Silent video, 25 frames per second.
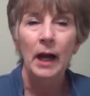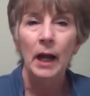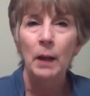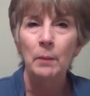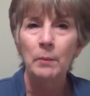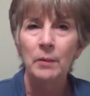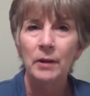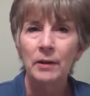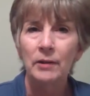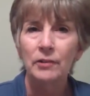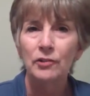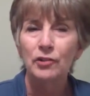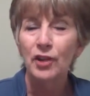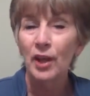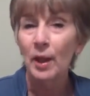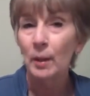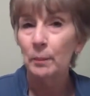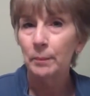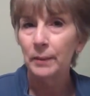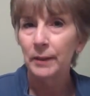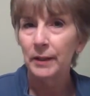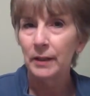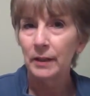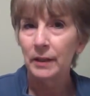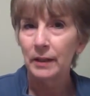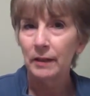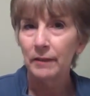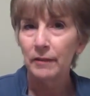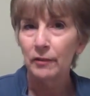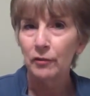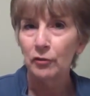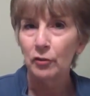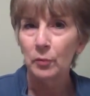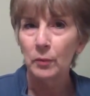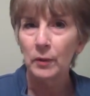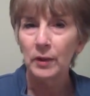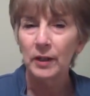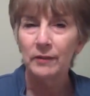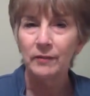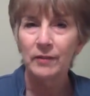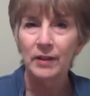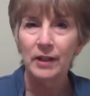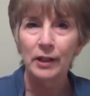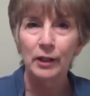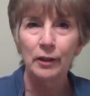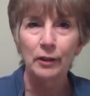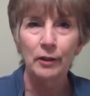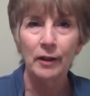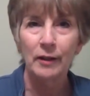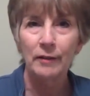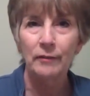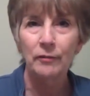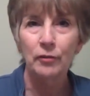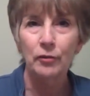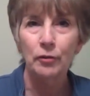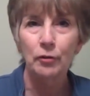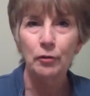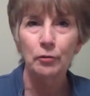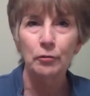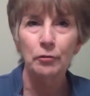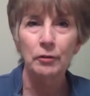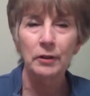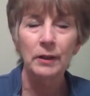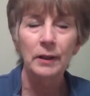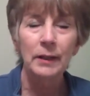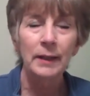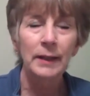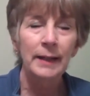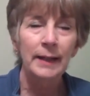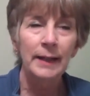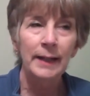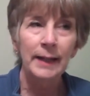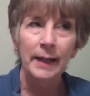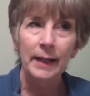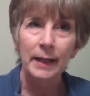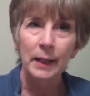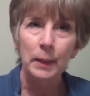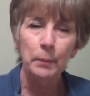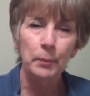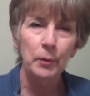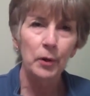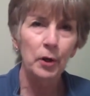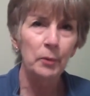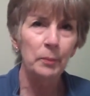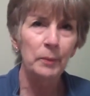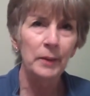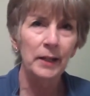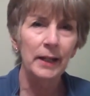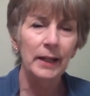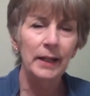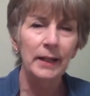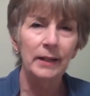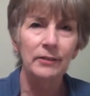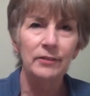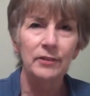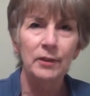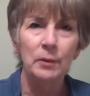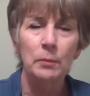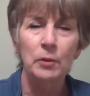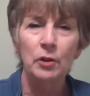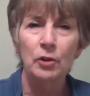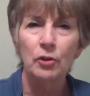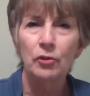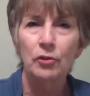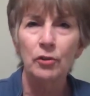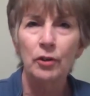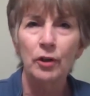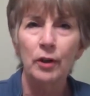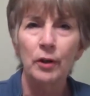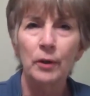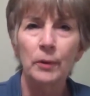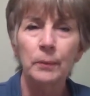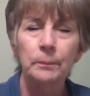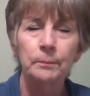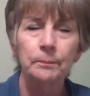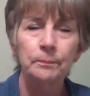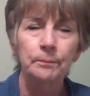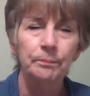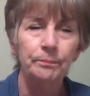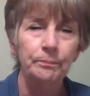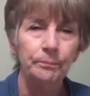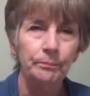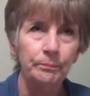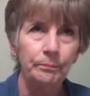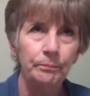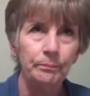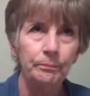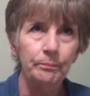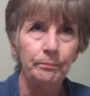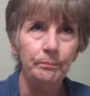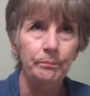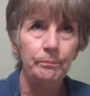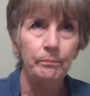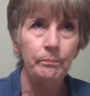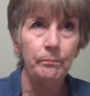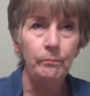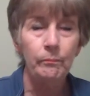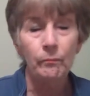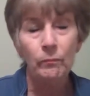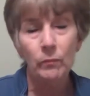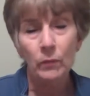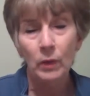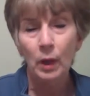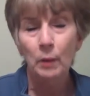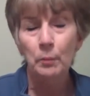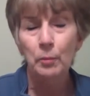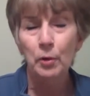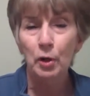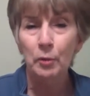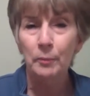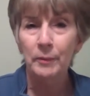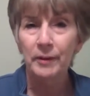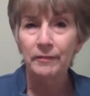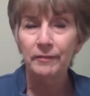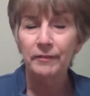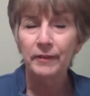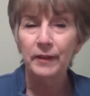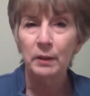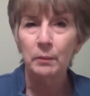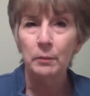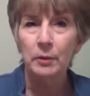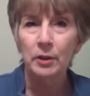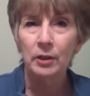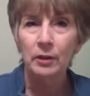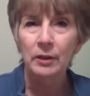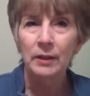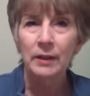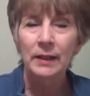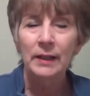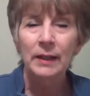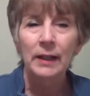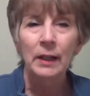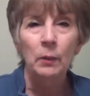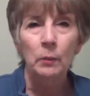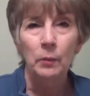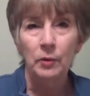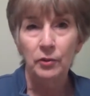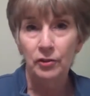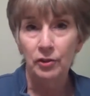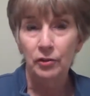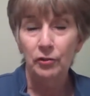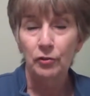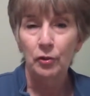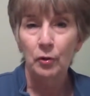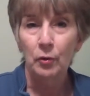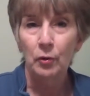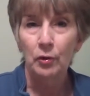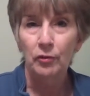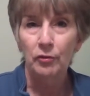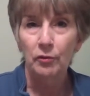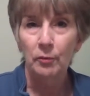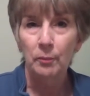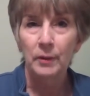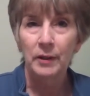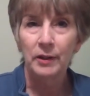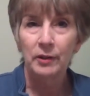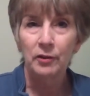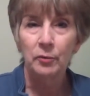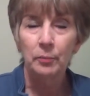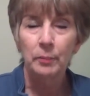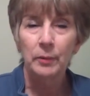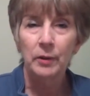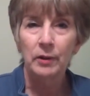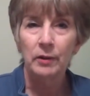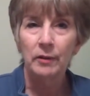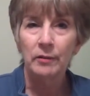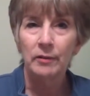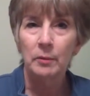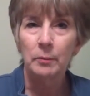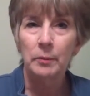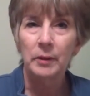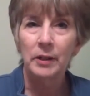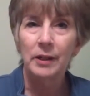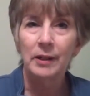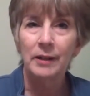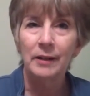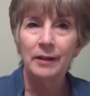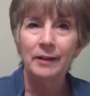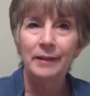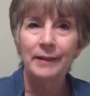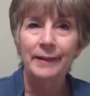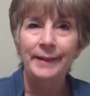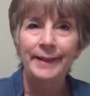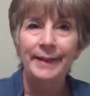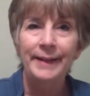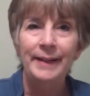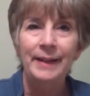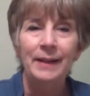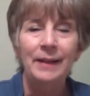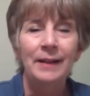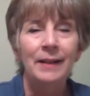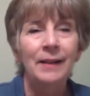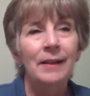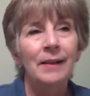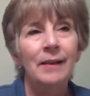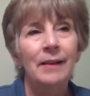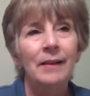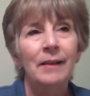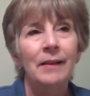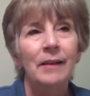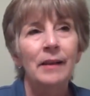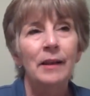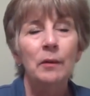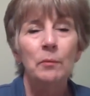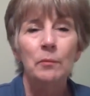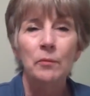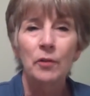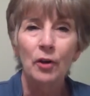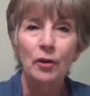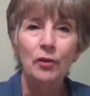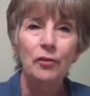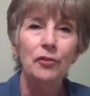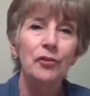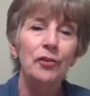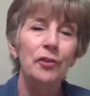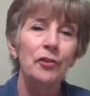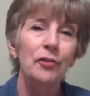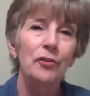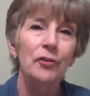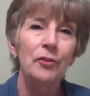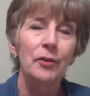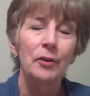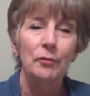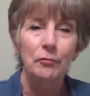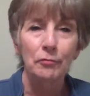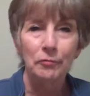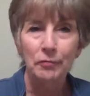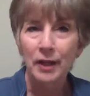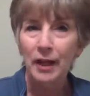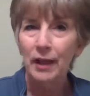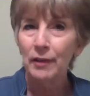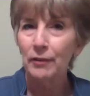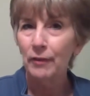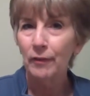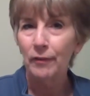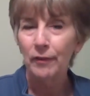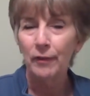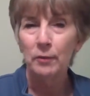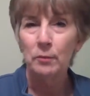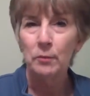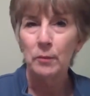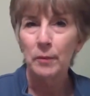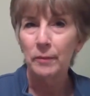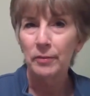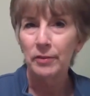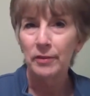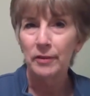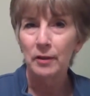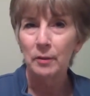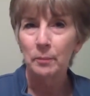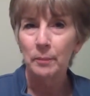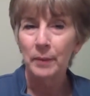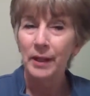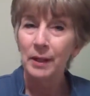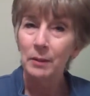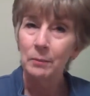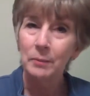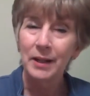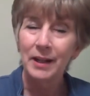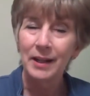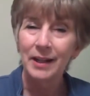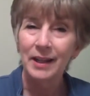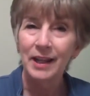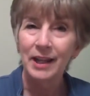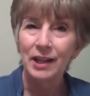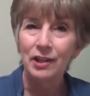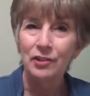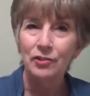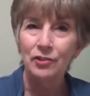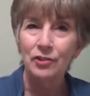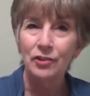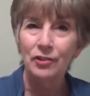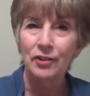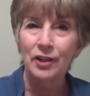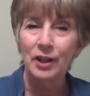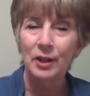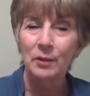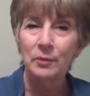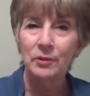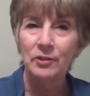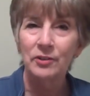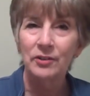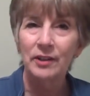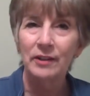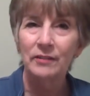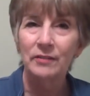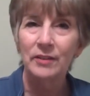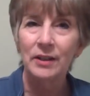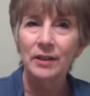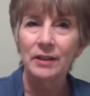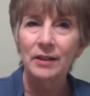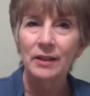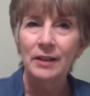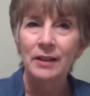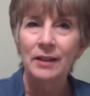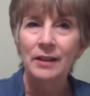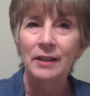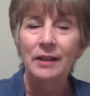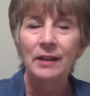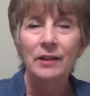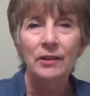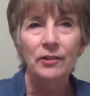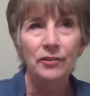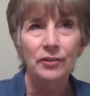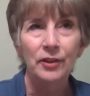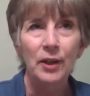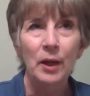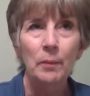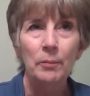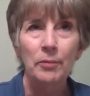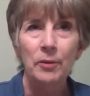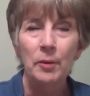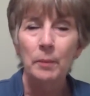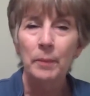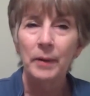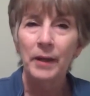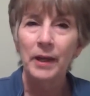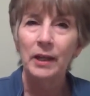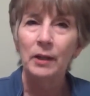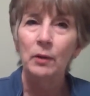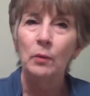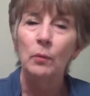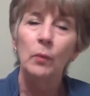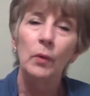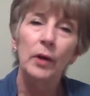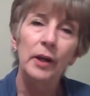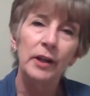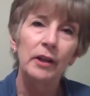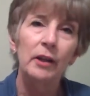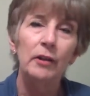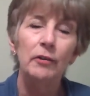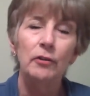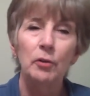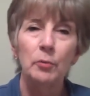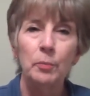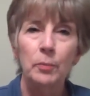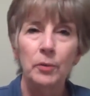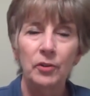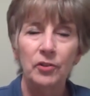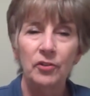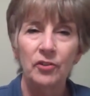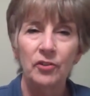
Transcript: I'm a champion at this one. I've had a lot of surgery, and I broke my leg some years ago. I broke my femur, which is, of course, the biggest bone in the body. Hypnosis, rather than the pain medications I was given, stopped the pain 100%.